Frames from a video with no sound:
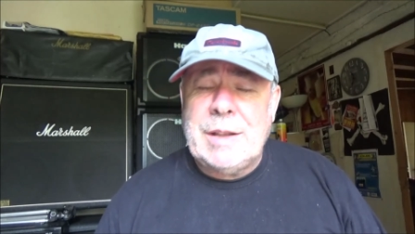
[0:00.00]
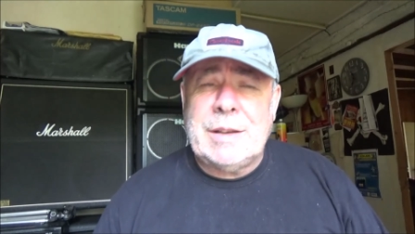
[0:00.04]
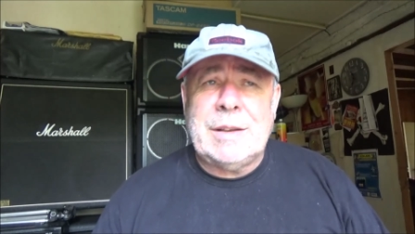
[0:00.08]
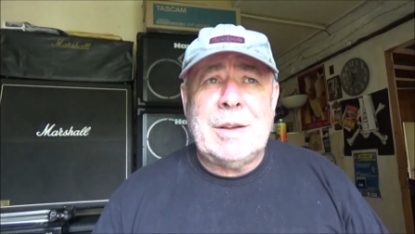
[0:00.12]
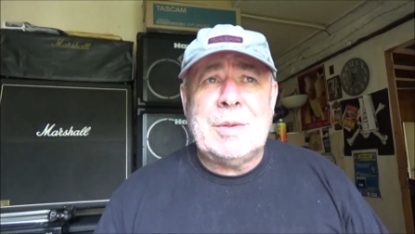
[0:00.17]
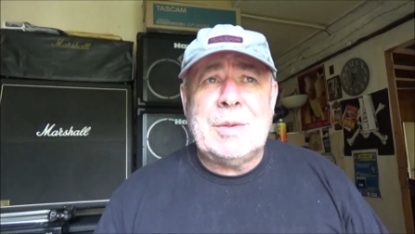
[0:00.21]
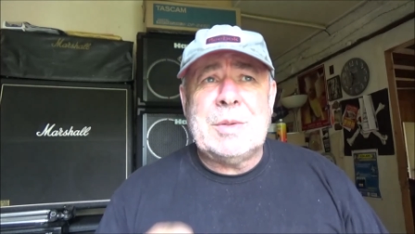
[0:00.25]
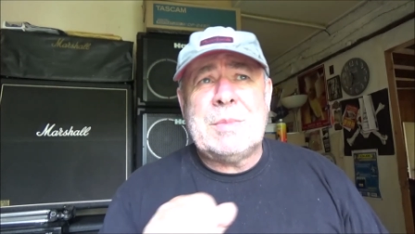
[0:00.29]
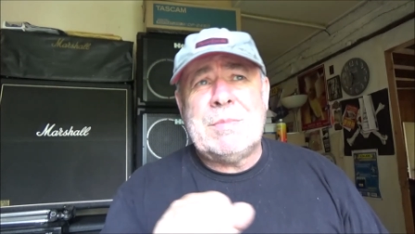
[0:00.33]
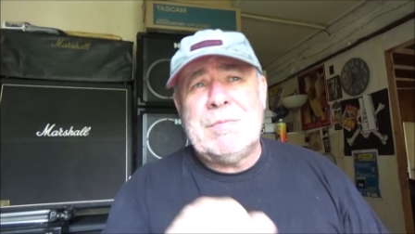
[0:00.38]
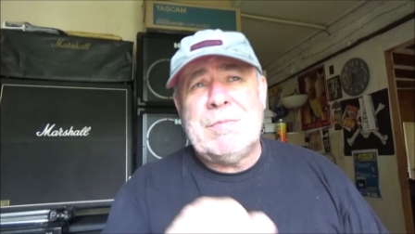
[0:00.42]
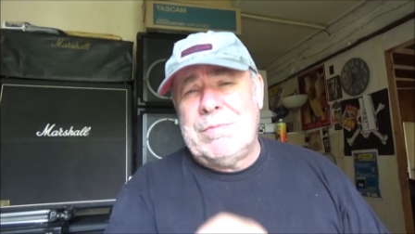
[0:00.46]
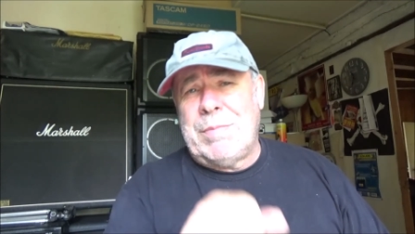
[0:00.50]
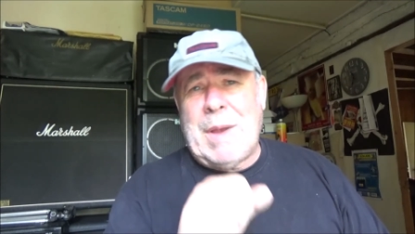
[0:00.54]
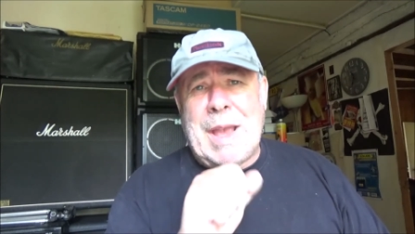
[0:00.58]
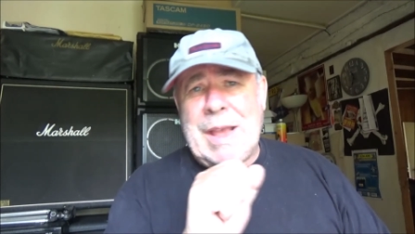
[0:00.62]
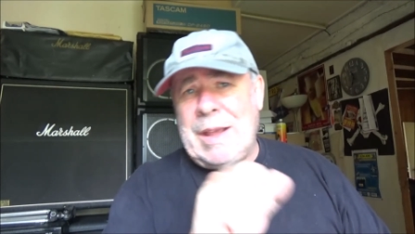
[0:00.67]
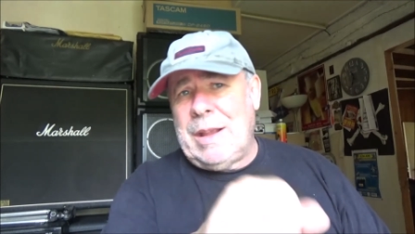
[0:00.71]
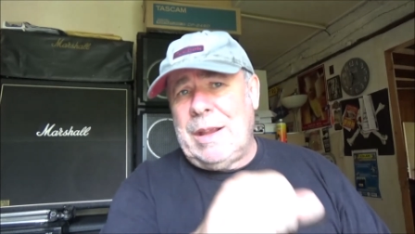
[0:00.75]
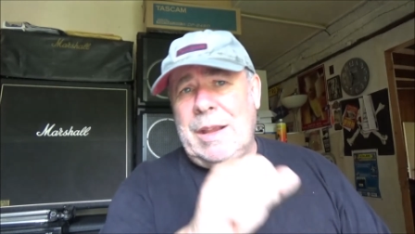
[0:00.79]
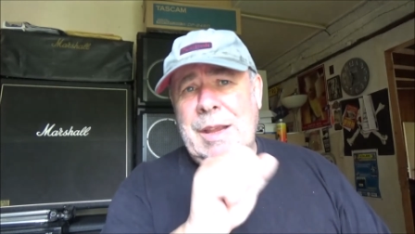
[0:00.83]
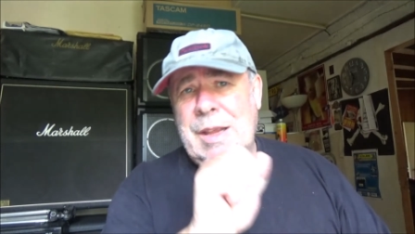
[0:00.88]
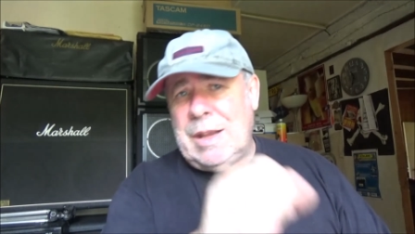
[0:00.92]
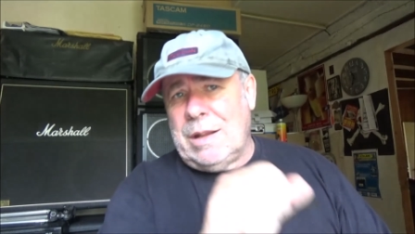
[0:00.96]
and I was
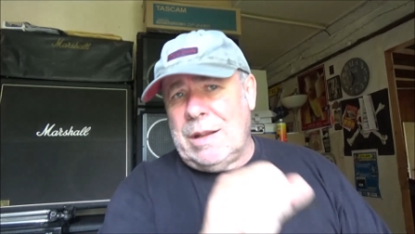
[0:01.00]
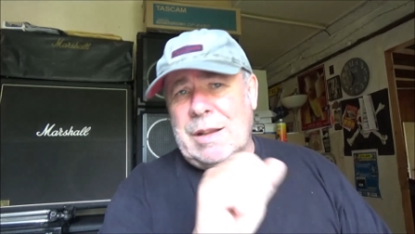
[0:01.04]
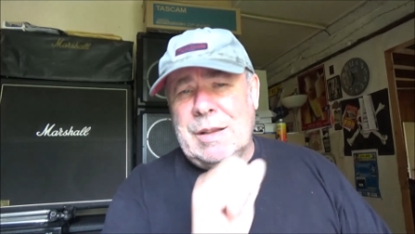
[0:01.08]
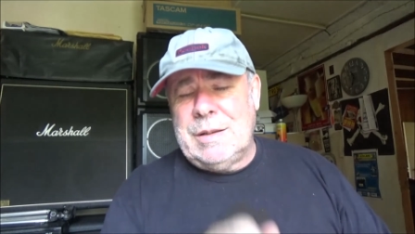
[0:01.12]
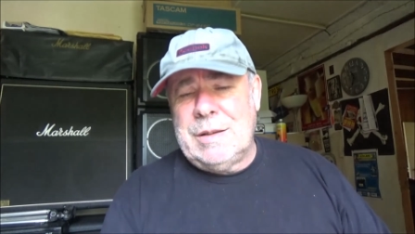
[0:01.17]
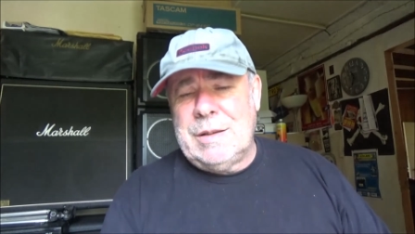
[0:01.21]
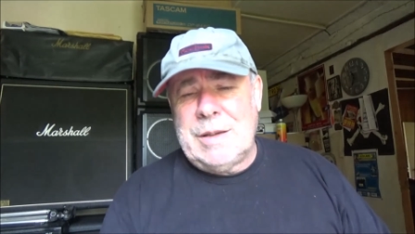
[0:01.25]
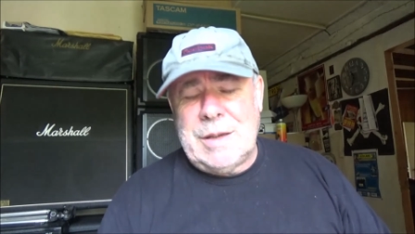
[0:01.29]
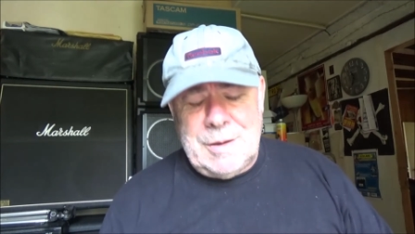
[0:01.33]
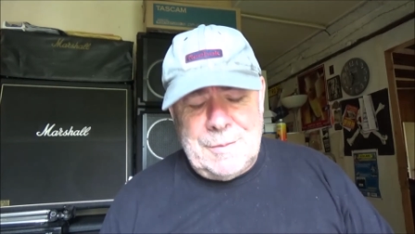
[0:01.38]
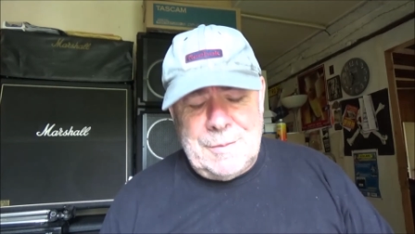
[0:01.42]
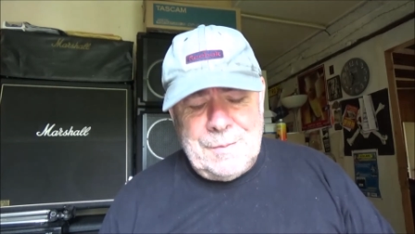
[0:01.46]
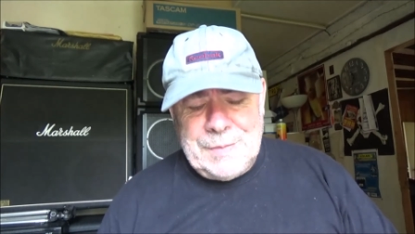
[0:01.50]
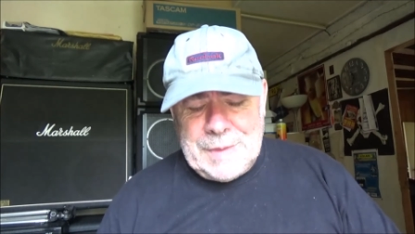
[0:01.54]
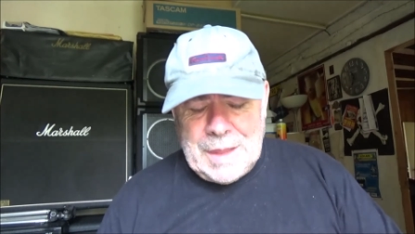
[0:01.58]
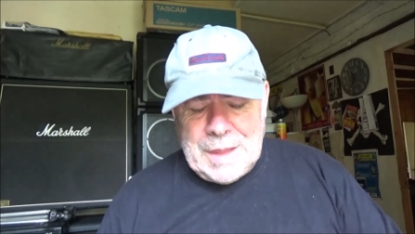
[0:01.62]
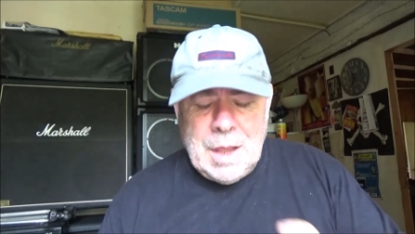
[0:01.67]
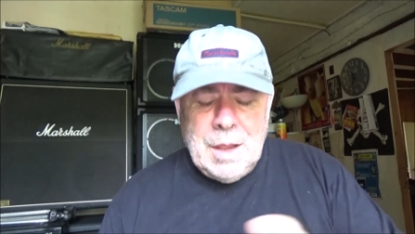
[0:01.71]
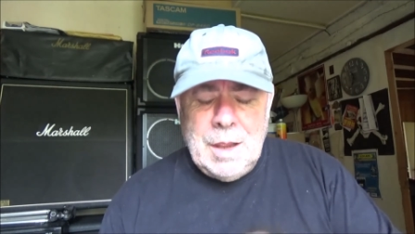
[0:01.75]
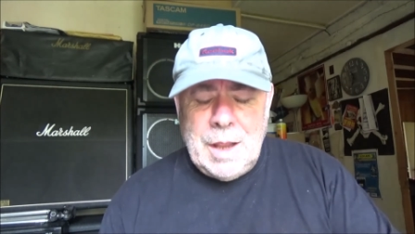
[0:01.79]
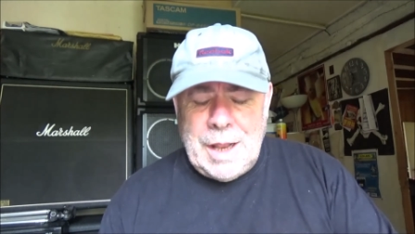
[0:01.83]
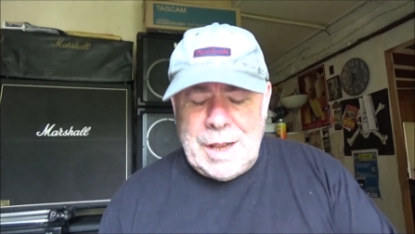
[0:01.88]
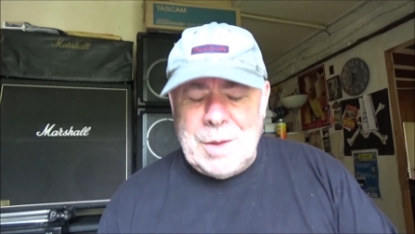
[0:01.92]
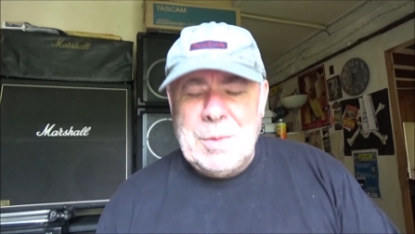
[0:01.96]
banging it, and
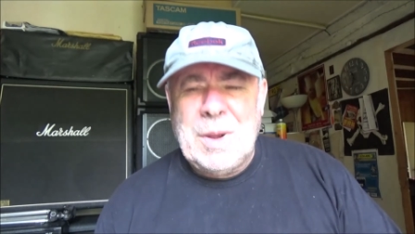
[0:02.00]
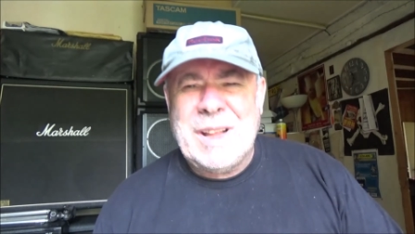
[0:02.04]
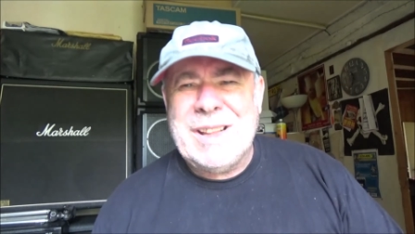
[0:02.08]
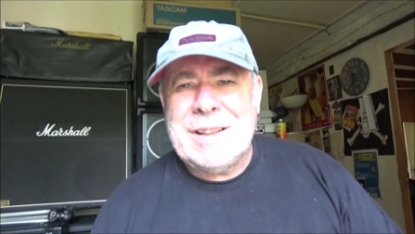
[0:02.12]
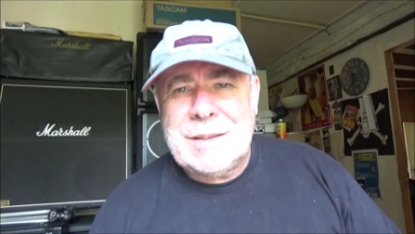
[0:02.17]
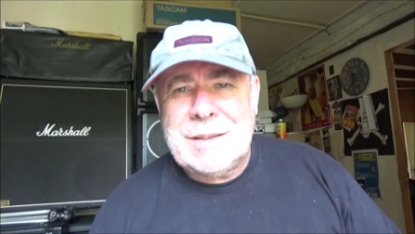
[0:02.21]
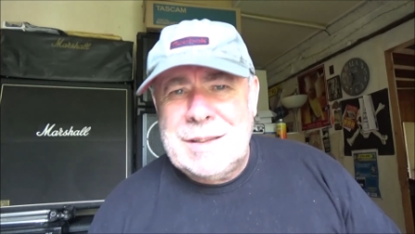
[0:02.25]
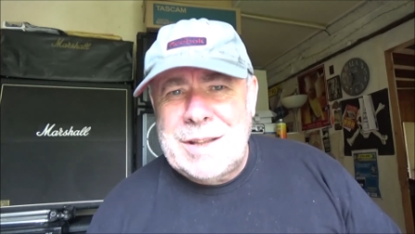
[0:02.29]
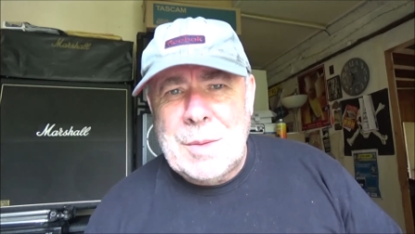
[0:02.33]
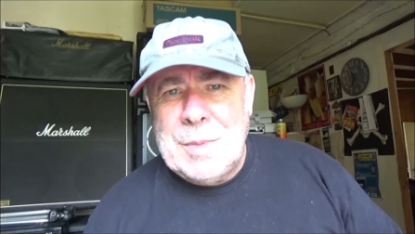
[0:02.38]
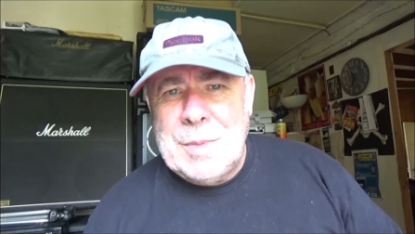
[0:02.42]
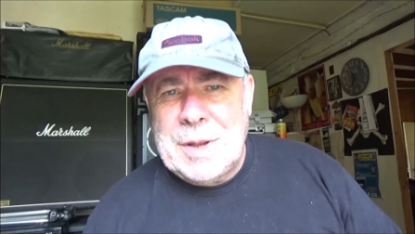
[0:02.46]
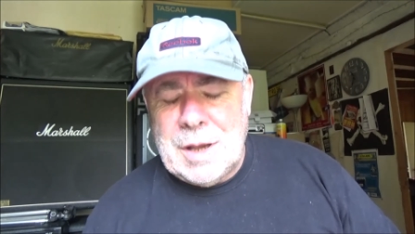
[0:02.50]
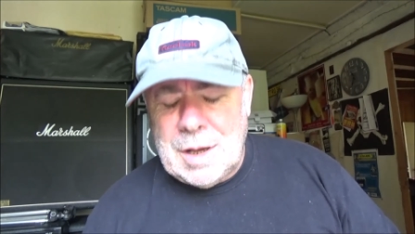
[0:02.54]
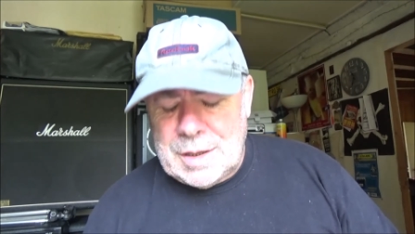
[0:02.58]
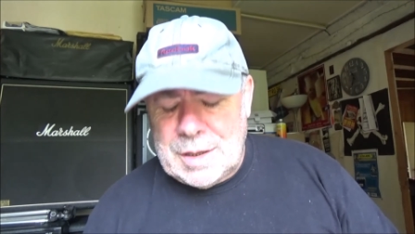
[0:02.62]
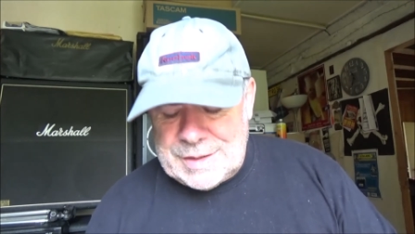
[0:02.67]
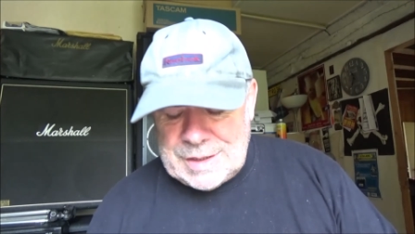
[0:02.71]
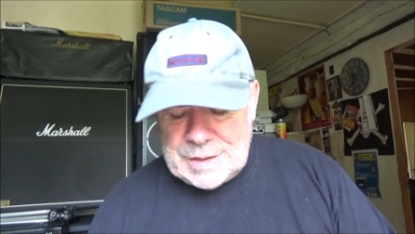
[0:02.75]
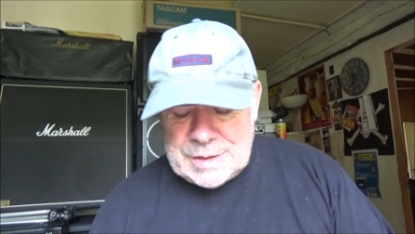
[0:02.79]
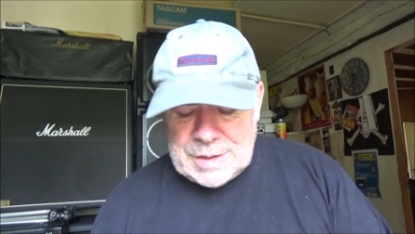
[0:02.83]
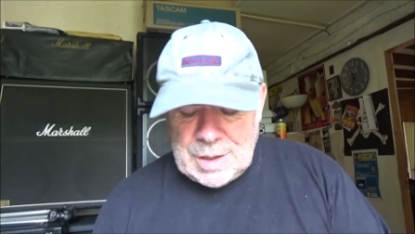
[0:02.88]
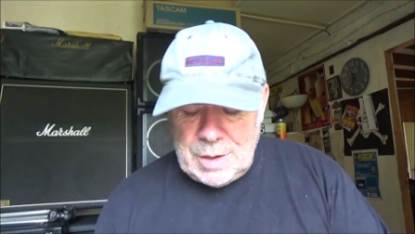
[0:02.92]
anyway, nobody answered.